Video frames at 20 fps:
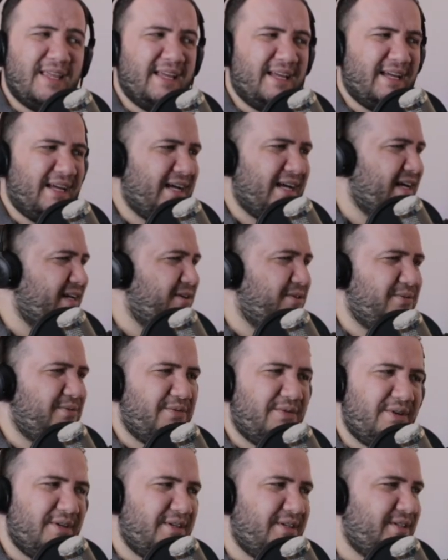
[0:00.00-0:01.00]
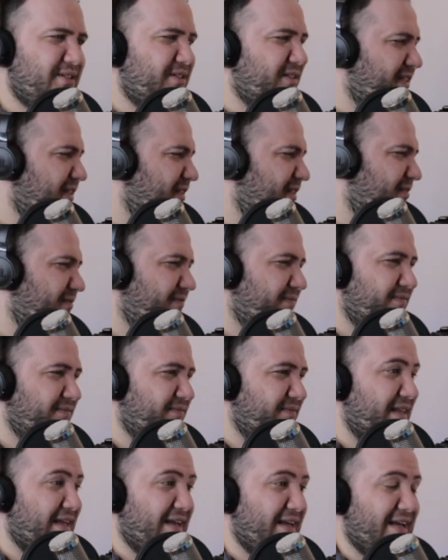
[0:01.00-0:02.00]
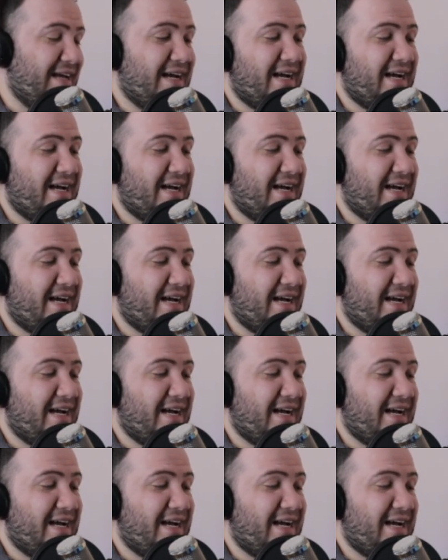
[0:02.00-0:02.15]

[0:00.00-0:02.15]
I don't know. I